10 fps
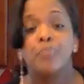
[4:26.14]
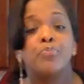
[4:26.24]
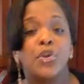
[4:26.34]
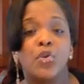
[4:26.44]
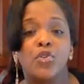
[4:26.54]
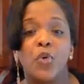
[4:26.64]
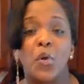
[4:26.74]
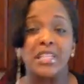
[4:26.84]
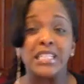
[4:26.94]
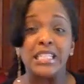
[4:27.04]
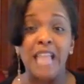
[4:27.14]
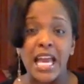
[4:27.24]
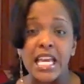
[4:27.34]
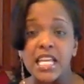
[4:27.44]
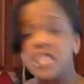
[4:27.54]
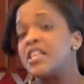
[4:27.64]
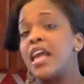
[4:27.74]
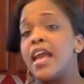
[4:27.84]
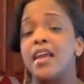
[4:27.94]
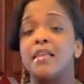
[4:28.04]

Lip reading: Beautiful, nice and